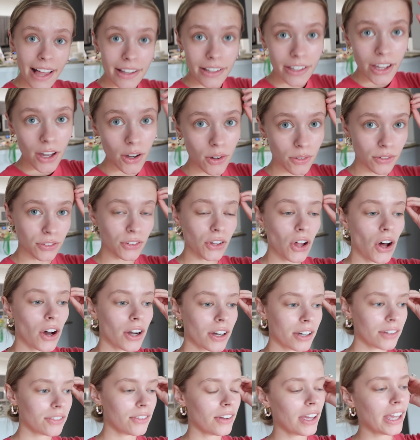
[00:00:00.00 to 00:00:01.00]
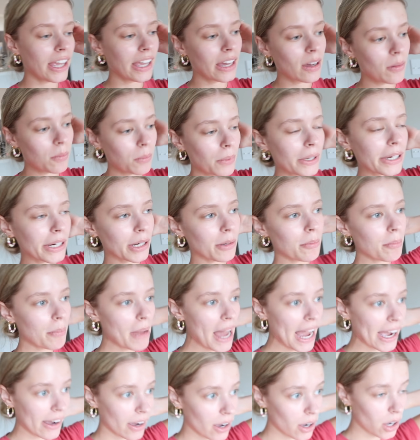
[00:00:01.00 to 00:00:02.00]
Hello vlog fam, we are
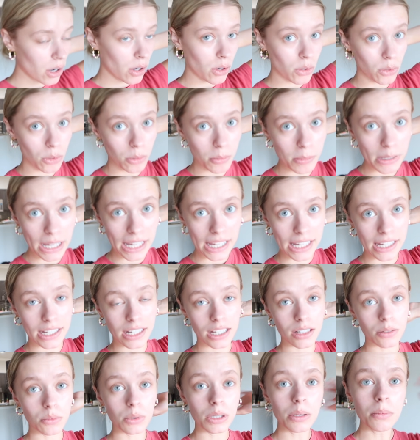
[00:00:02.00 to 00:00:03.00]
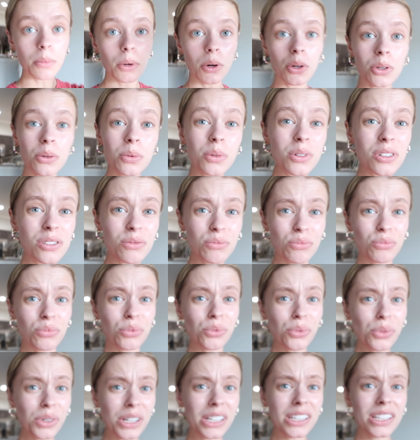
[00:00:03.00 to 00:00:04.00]
back home and we both were
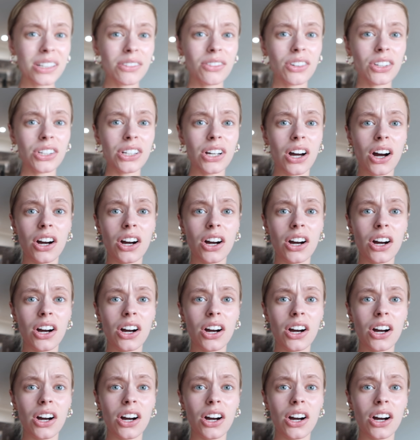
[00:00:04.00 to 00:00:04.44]
really really